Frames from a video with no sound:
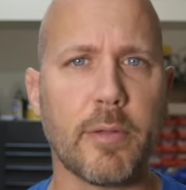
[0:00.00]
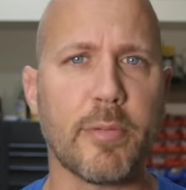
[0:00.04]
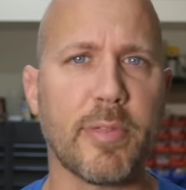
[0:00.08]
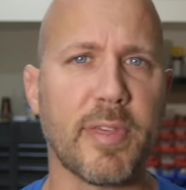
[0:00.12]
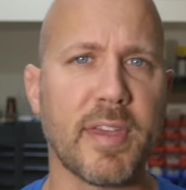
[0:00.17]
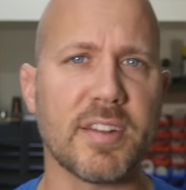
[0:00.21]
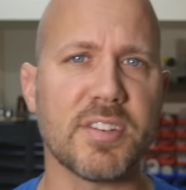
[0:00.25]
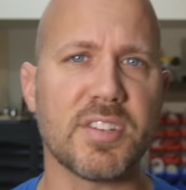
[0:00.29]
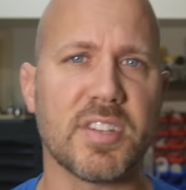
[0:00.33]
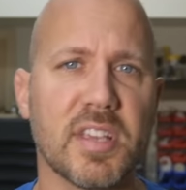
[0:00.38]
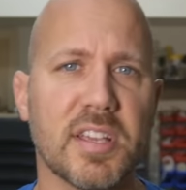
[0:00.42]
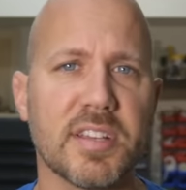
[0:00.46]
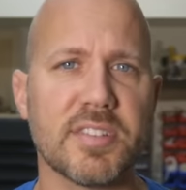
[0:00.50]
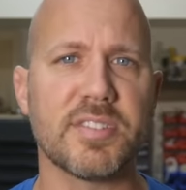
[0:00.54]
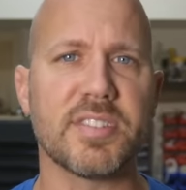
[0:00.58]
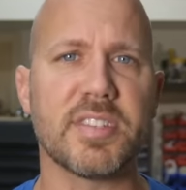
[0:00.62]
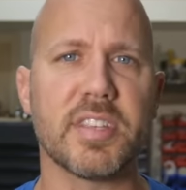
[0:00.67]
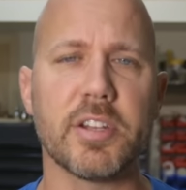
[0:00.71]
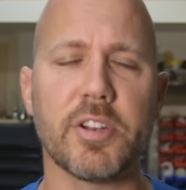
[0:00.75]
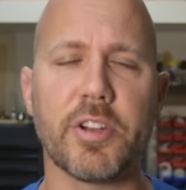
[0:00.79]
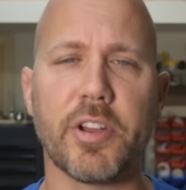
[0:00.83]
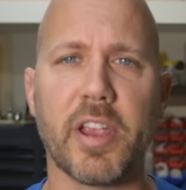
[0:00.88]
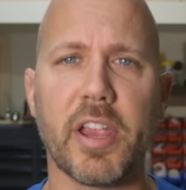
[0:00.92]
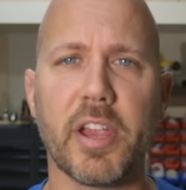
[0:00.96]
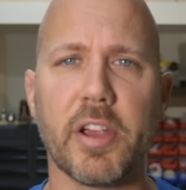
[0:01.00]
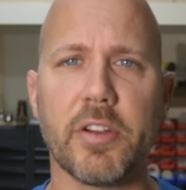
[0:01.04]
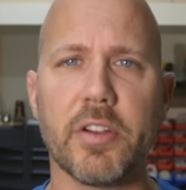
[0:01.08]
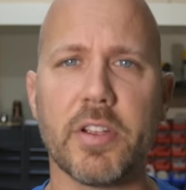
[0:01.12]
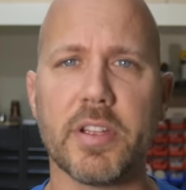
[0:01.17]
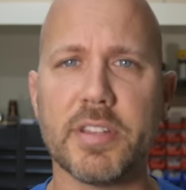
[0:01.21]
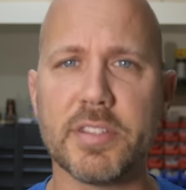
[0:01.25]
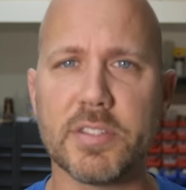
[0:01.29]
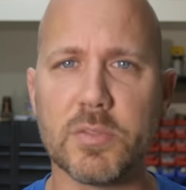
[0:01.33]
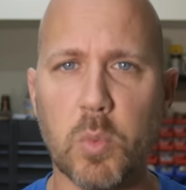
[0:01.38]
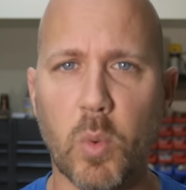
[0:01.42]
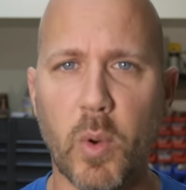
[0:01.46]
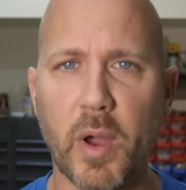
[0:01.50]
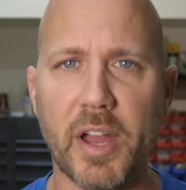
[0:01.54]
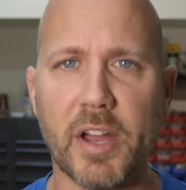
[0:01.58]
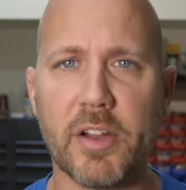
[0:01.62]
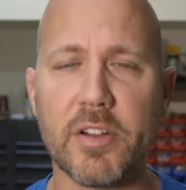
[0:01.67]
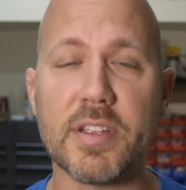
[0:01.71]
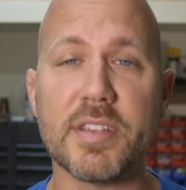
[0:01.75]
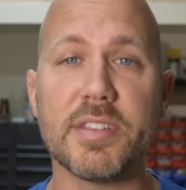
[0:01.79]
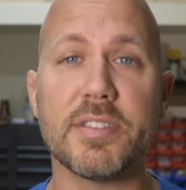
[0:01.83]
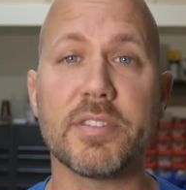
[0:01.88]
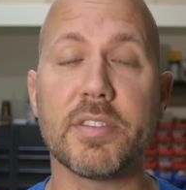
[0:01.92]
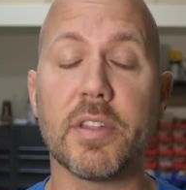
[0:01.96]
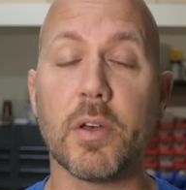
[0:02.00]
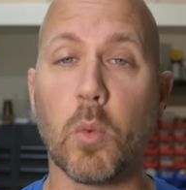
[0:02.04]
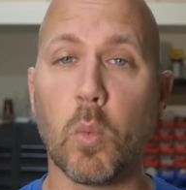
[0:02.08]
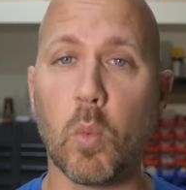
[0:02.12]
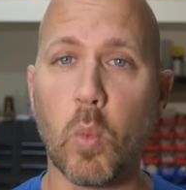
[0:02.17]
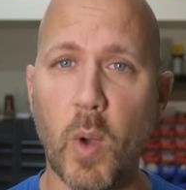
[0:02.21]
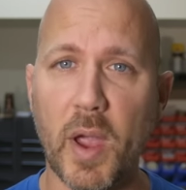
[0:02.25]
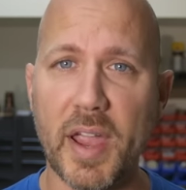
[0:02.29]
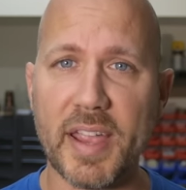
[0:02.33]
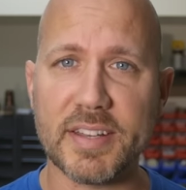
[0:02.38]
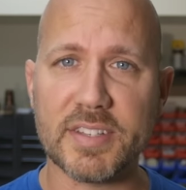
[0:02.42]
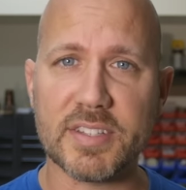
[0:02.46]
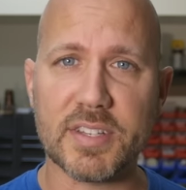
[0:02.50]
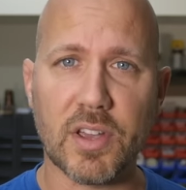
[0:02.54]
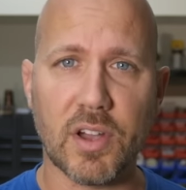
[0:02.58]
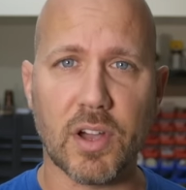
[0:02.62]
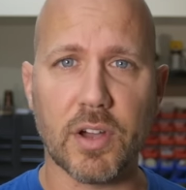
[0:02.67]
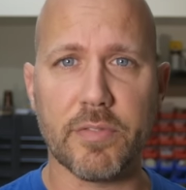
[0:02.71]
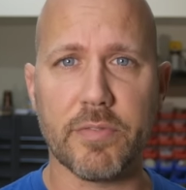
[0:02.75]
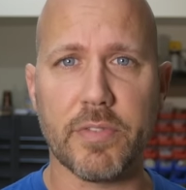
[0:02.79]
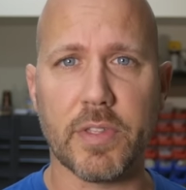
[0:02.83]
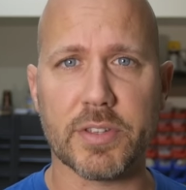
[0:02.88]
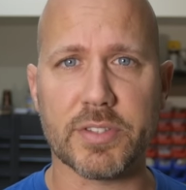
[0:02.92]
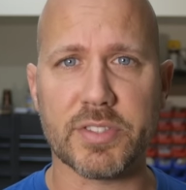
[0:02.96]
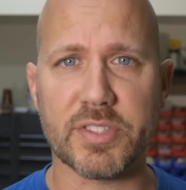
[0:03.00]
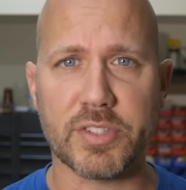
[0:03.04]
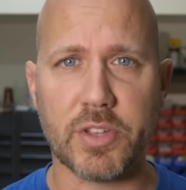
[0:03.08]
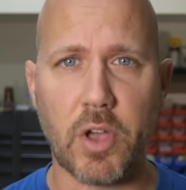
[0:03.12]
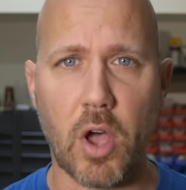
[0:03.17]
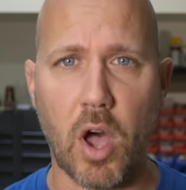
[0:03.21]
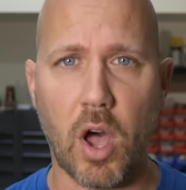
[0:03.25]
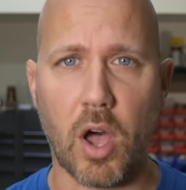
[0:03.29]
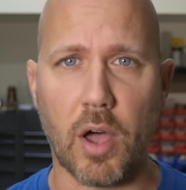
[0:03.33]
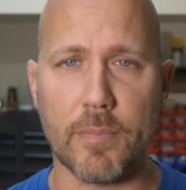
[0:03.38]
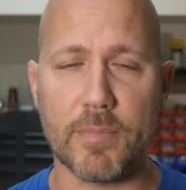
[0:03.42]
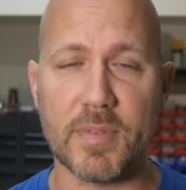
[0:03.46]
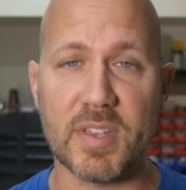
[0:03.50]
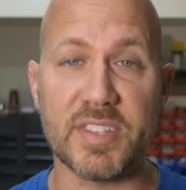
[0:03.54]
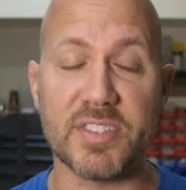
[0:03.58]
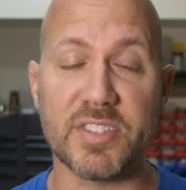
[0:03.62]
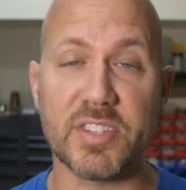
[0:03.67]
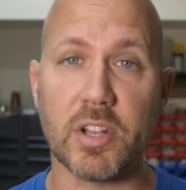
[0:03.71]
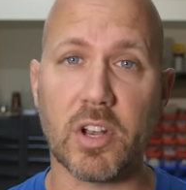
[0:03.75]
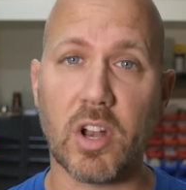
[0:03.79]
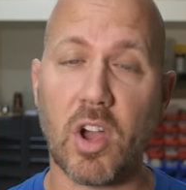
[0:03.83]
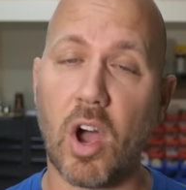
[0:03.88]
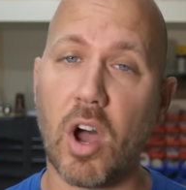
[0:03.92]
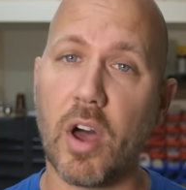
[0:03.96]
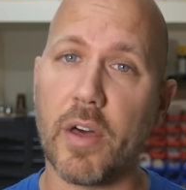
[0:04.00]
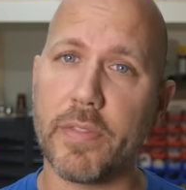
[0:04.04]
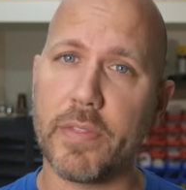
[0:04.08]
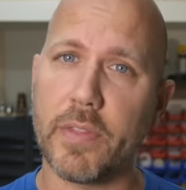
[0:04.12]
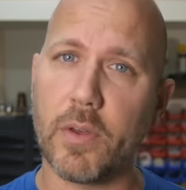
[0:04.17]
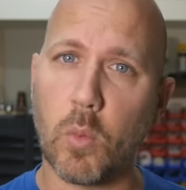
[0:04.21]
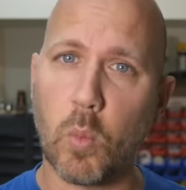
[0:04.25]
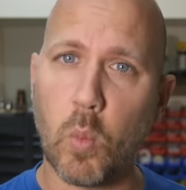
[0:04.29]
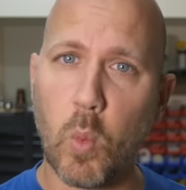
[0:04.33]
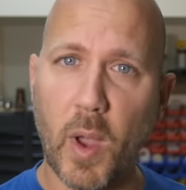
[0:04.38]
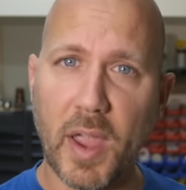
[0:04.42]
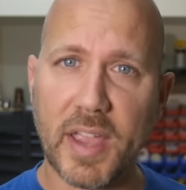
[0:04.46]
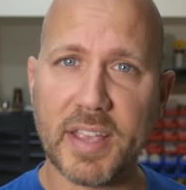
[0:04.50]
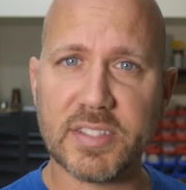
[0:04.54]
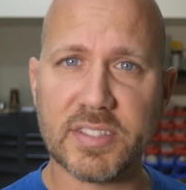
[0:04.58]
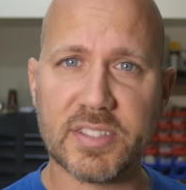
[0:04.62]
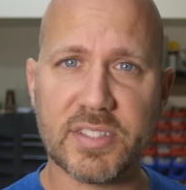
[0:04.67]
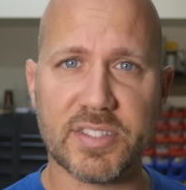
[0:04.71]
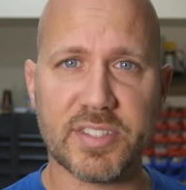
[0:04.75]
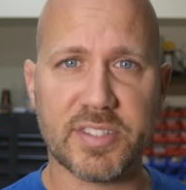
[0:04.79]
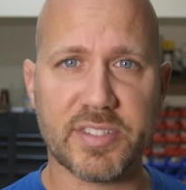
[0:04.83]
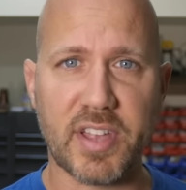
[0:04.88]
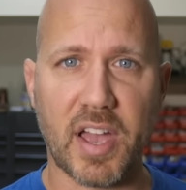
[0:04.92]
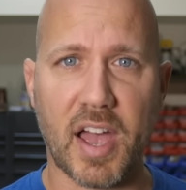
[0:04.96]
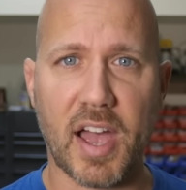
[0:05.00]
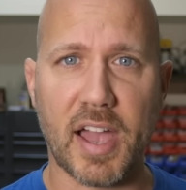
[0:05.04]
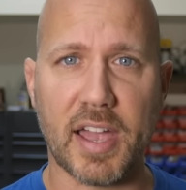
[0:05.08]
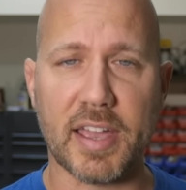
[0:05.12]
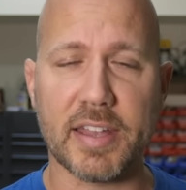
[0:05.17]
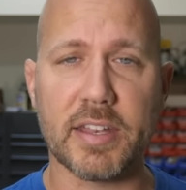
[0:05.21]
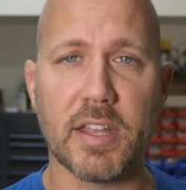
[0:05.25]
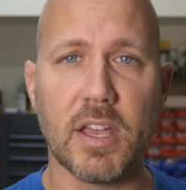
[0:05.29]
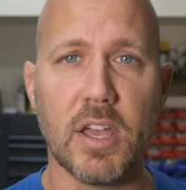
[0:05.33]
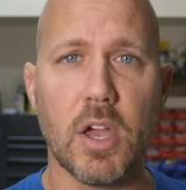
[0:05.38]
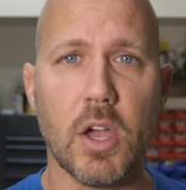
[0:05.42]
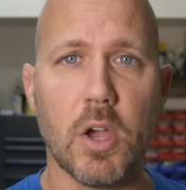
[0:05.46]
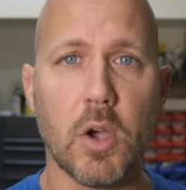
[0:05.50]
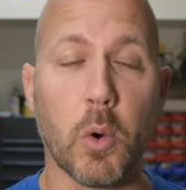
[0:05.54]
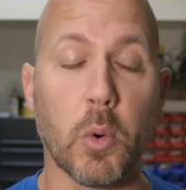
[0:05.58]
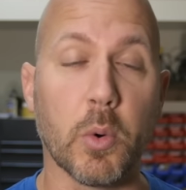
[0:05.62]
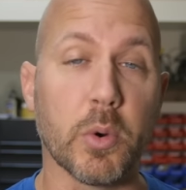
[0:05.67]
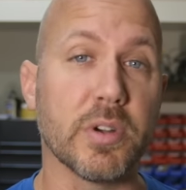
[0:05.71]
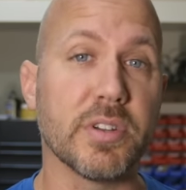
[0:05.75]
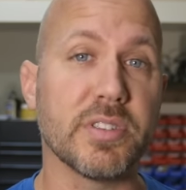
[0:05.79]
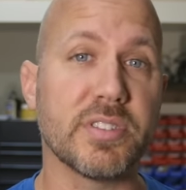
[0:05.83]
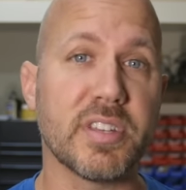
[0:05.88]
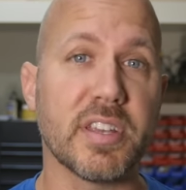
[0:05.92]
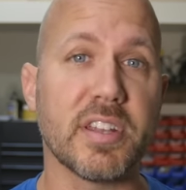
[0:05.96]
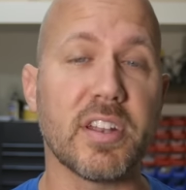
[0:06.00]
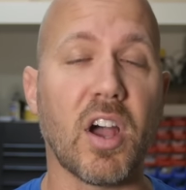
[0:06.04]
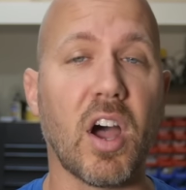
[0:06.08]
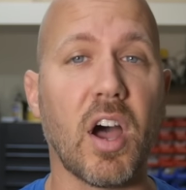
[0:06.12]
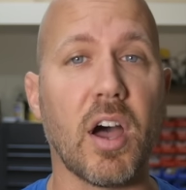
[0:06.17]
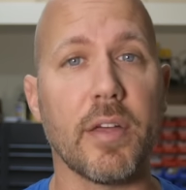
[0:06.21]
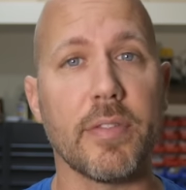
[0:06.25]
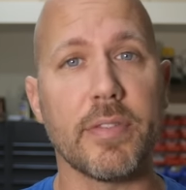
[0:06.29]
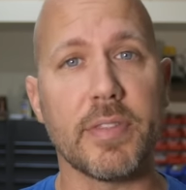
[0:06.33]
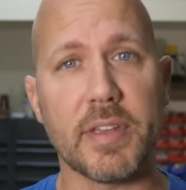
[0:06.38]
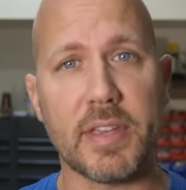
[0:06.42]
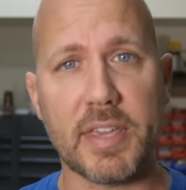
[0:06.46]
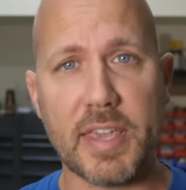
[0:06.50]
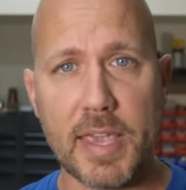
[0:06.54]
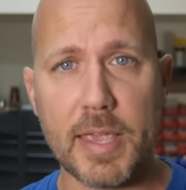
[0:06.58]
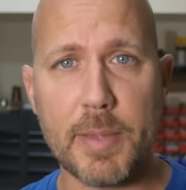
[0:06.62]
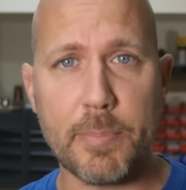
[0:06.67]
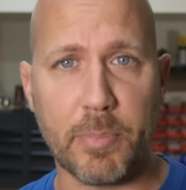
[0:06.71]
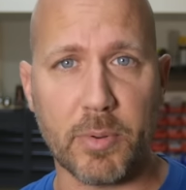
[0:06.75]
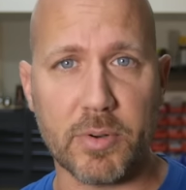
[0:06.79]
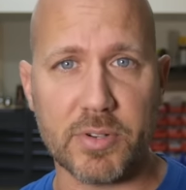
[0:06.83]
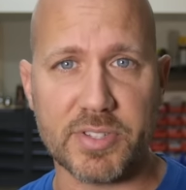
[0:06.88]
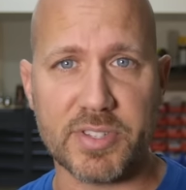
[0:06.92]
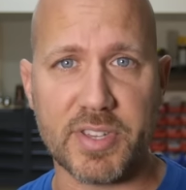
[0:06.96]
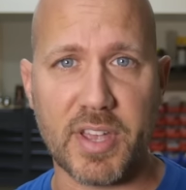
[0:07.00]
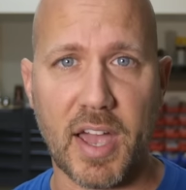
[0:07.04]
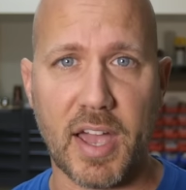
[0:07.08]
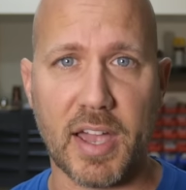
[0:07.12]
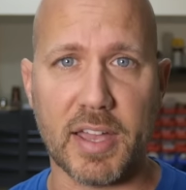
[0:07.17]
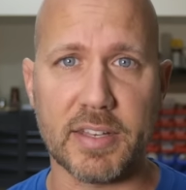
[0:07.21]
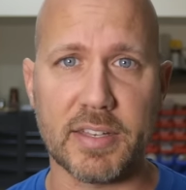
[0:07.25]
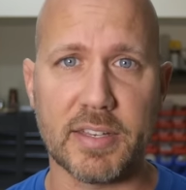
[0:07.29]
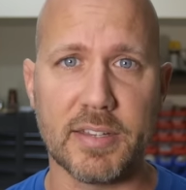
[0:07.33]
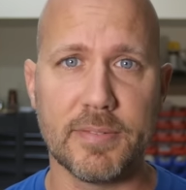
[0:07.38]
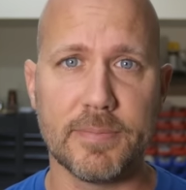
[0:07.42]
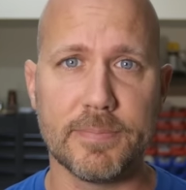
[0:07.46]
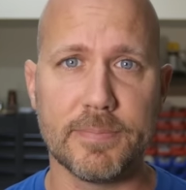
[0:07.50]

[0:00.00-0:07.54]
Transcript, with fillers: thing to consider here is, where is the weight of the saw? Is it on the waist side, or is it on the keeper side?